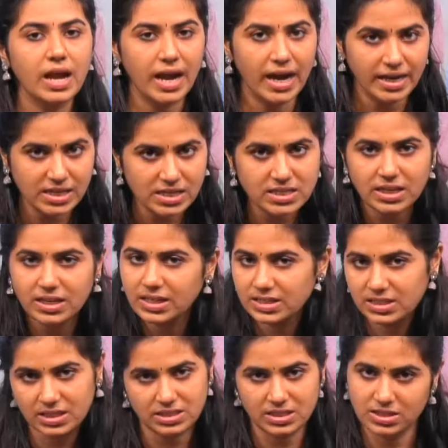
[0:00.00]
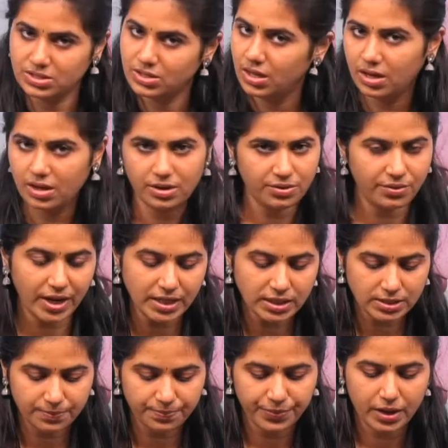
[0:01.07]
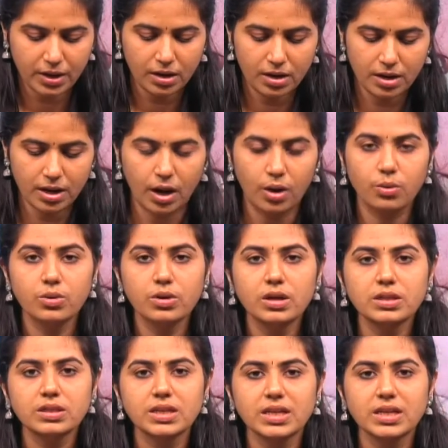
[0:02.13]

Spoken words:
Adenosine diseases, right? Now the